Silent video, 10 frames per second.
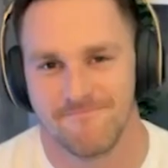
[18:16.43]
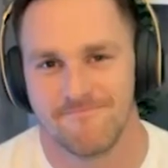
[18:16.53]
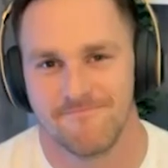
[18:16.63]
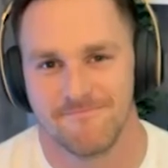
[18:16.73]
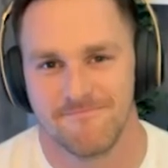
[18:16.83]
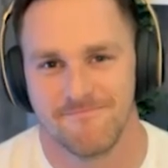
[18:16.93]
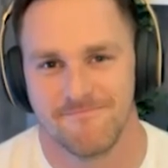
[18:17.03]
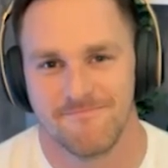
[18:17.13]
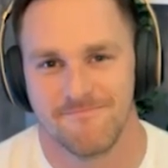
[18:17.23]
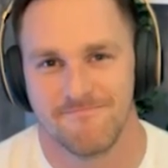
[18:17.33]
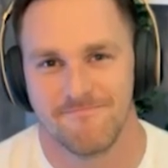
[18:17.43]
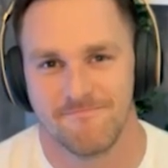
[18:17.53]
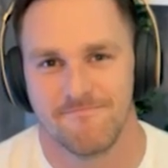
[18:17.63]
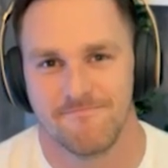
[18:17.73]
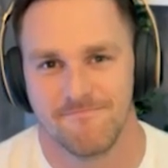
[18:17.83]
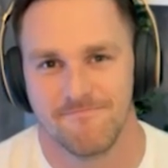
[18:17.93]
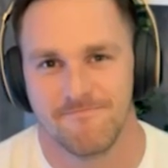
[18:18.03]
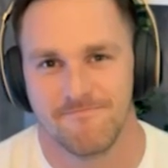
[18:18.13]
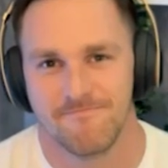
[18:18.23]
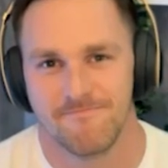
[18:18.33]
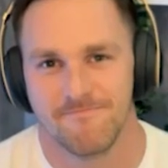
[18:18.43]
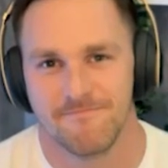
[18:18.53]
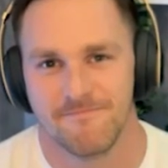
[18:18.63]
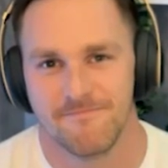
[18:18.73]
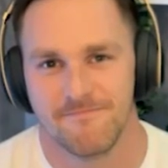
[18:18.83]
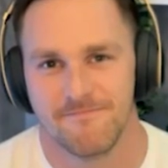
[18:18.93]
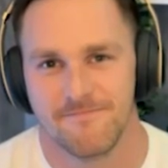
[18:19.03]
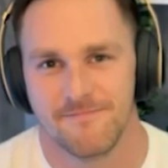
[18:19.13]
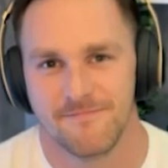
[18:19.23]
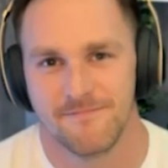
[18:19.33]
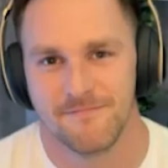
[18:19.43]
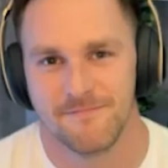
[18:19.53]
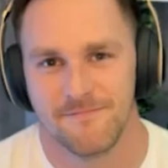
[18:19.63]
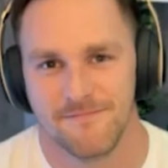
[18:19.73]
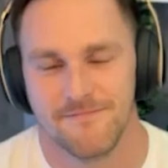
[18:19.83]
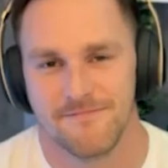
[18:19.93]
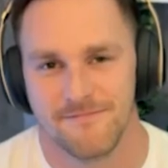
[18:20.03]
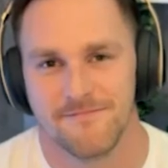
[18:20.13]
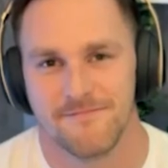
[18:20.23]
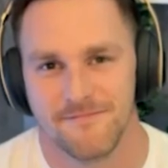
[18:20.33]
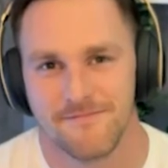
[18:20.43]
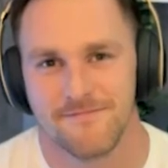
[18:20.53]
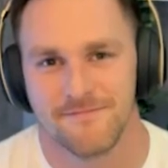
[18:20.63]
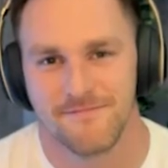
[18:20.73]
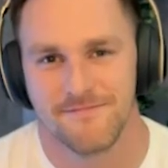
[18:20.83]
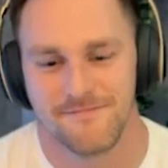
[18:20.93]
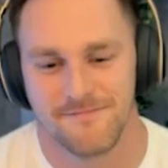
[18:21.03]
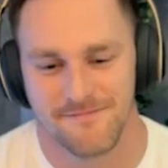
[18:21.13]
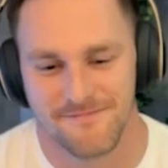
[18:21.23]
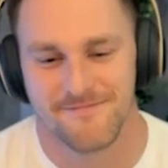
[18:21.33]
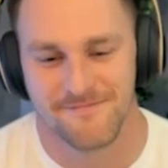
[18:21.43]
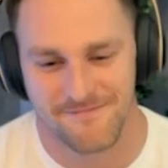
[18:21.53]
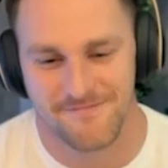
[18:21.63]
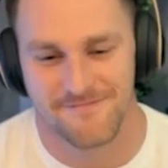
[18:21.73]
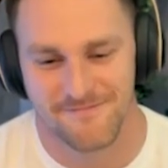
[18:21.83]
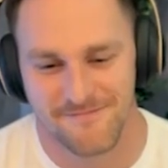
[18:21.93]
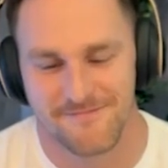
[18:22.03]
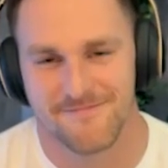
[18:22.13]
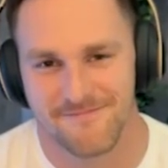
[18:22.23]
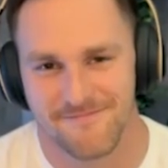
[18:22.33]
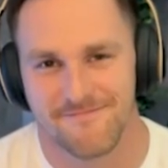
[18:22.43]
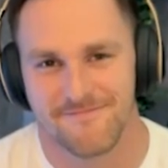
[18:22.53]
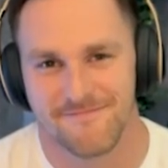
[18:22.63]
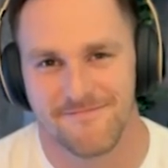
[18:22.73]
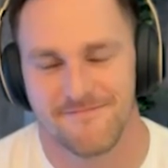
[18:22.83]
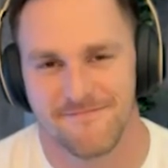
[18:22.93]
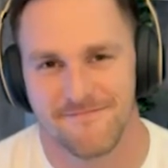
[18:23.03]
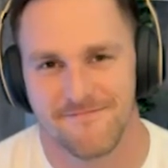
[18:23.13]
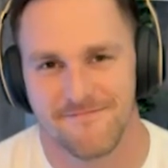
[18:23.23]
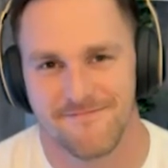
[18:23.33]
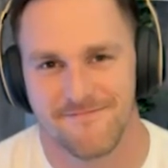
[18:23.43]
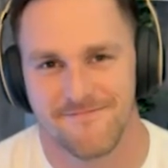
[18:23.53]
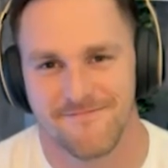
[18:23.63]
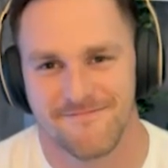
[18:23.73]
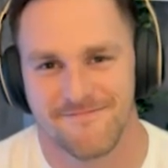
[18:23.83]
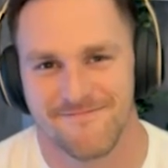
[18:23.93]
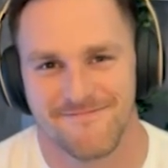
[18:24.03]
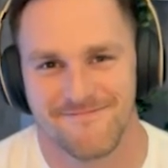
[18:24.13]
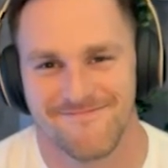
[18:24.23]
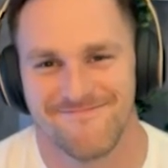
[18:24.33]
[no speech]